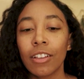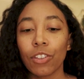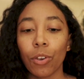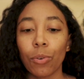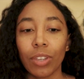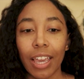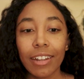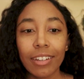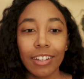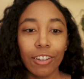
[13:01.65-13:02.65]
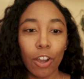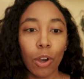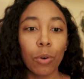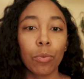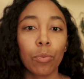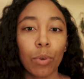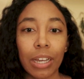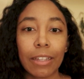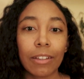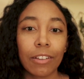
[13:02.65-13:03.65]
So get to know
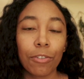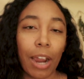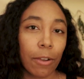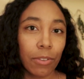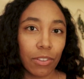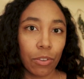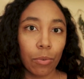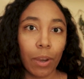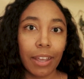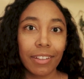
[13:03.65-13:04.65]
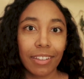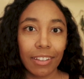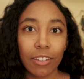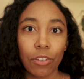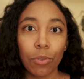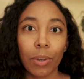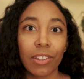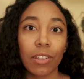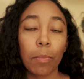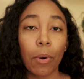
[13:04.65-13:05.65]
what grounds you, what assists you, what
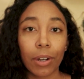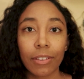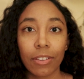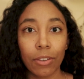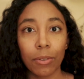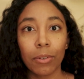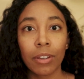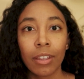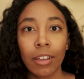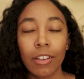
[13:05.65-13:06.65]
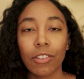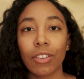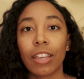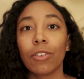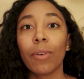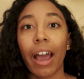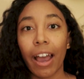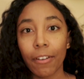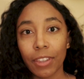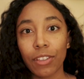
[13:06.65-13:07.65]
supports you, so that you
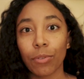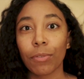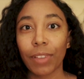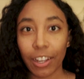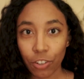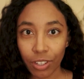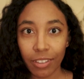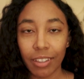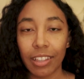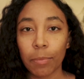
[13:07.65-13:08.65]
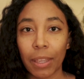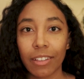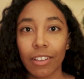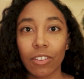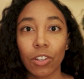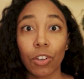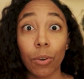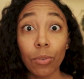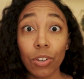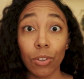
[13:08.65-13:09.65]
have these reflections and these places to
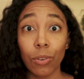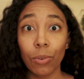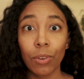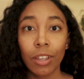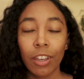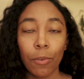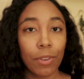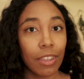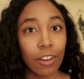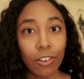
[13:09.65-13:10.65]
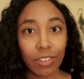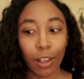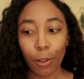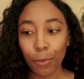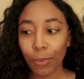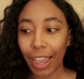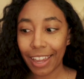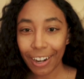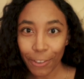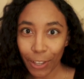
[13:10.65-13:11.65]
go to within yourself
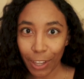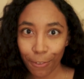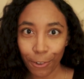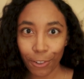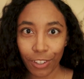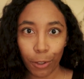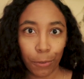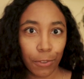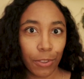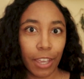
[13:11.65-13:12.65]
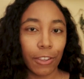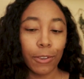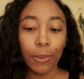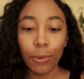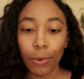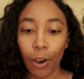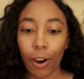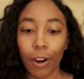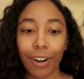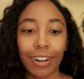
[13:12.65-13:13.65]
and outside of yourself so that you
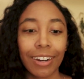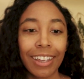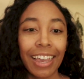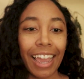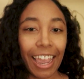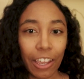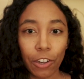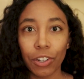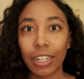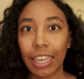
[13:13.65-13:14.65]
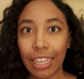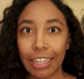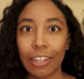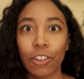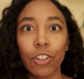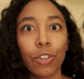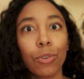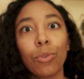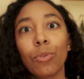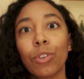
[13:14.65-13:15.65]
are anchoring
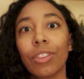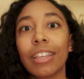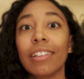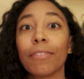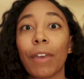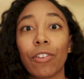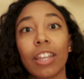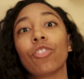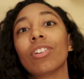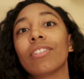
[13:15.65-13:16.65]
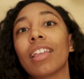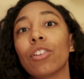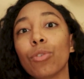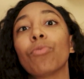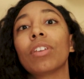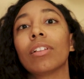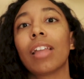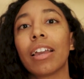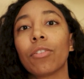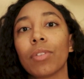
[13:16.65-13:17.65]
into these foundations that do feel
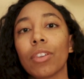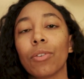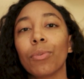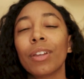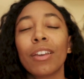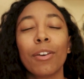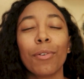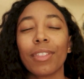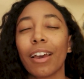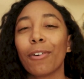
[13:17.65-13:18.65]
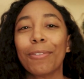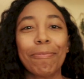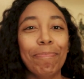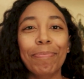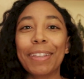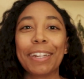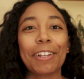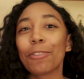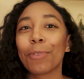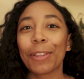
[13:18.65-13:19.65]
aligned with you without needing
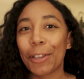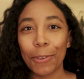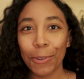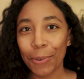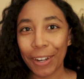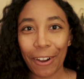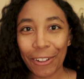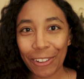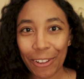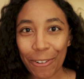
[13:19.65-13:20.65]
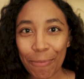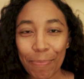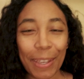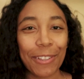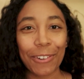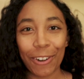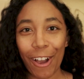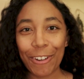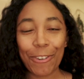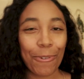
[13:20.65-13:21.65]
to feel like you're doing it all alone because you're
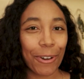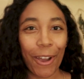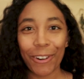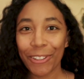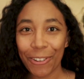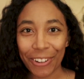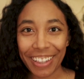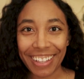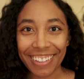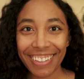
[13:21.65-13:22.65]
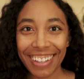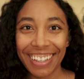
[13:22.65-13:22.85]
not. You are not alone in this.